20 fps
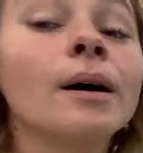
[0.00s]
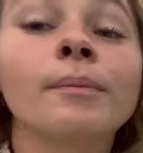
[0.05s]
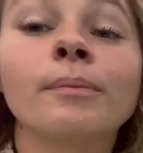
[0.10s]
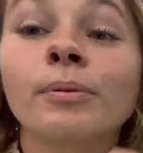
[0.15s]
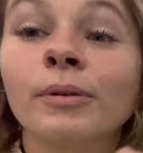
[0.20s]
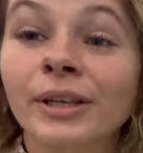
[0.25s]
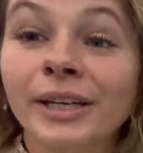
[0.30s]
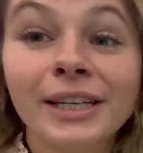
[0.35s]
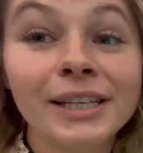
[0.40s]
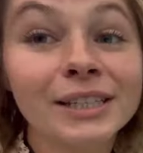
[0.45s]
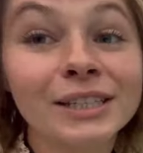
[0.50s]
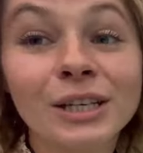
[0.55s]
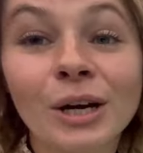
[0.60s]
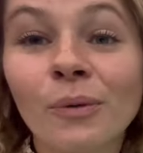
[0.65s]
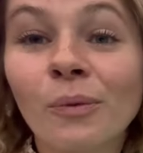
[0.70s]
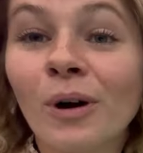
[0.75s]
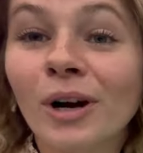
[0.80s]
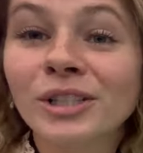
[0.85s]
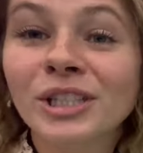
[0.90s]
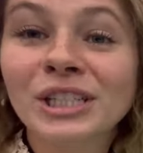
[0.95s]
please go
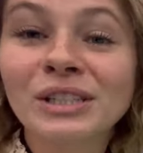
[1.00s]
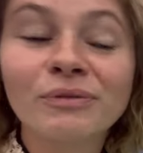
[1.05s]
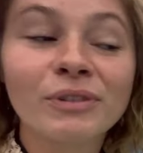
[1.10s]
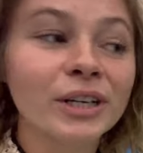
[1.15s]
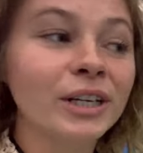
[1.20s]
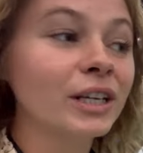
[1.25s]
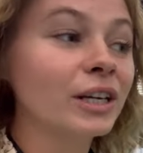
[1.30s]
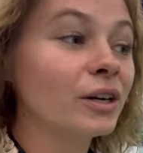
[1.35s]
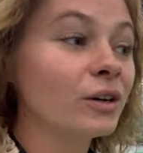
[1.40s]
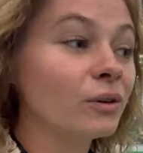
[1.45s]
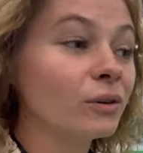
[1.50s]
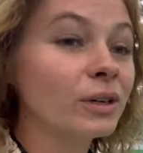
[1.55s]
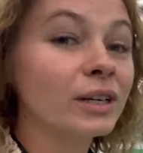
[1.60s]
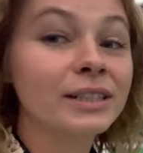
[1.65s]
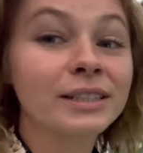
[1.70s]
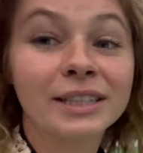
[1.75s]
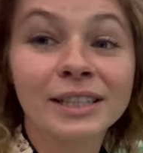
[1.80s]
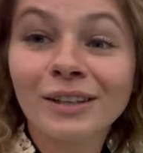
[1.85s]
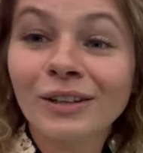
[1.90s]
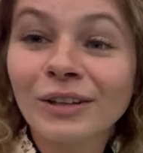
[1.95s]
watch his video
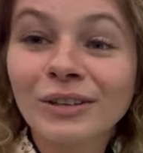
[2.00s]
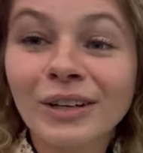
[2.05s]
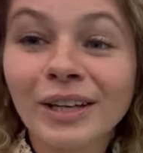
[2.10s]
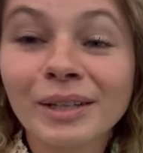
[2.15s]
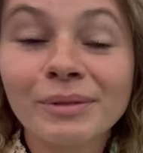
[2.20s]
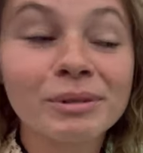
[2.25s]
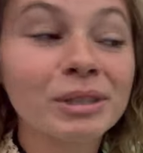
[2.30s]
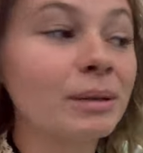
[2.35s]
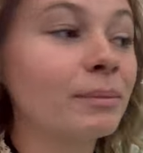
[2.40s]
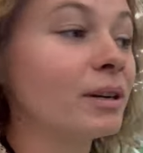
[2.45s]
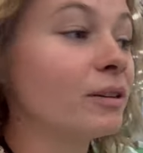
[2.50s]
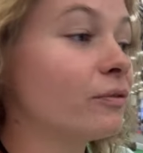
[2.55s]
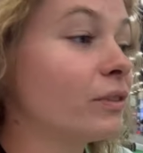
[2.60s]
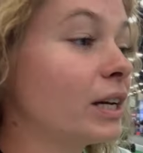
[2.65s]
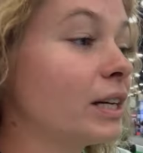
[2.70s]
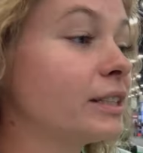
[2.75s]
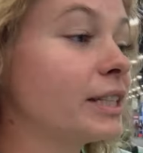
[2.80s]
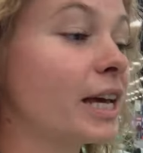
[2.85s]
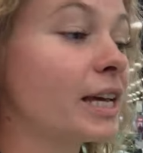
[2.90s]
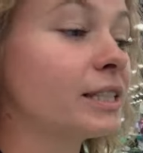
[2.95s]
because it looks like it's going to be a
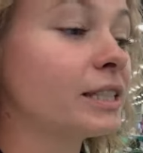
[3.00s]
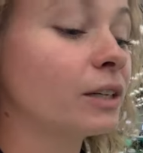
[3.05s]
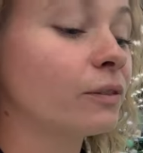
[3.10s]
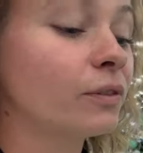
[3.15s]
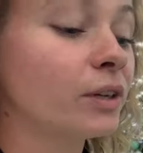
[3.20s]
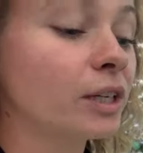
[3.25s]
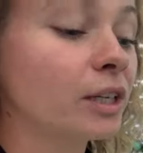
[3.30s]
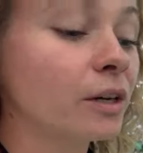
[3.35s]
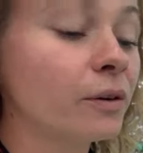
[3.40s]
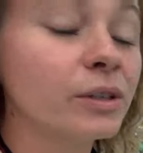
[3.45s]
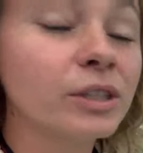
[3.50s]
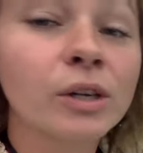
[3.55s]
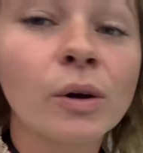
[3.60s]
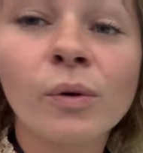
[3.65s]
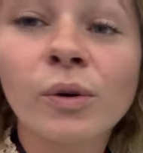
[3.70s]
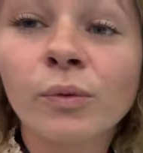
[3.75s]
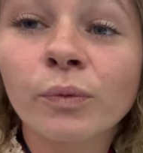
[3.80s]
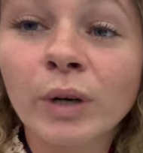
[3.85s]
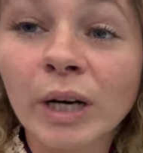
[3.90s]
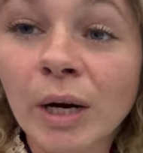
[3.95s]
fantastic video. He's
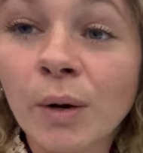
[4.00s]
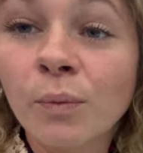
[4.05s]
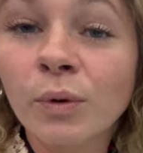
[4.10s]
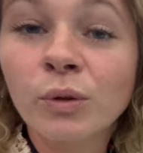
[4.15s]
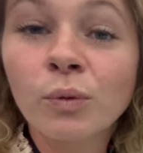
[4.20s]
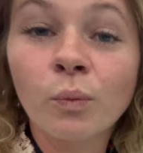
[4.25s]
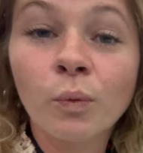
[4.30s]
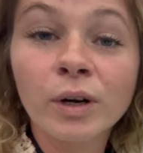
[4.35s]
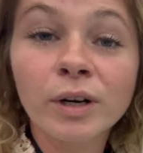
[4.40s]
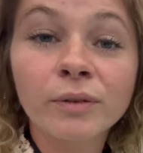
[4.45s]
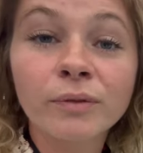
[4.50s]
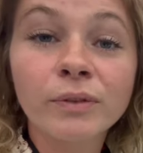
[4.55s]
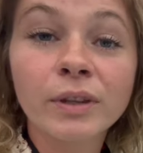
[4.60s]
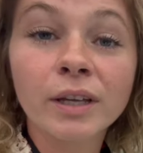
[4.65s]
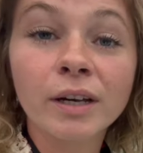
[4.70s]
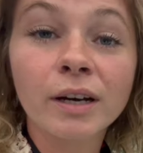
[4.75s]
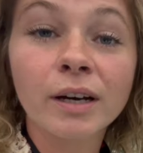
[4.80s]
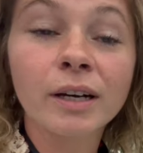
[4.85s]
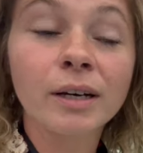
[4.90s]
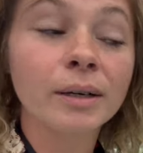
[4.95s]
going around with one of
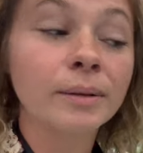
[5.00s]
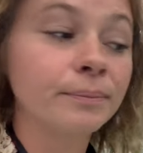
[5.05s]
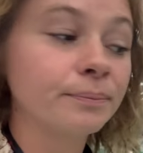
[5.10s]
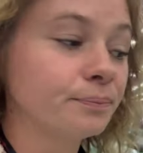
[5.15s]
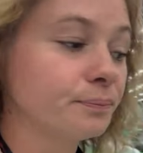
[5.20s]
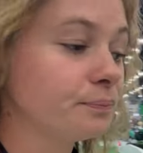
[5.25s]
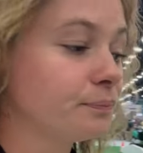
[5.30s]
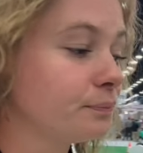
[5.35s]
the. Um,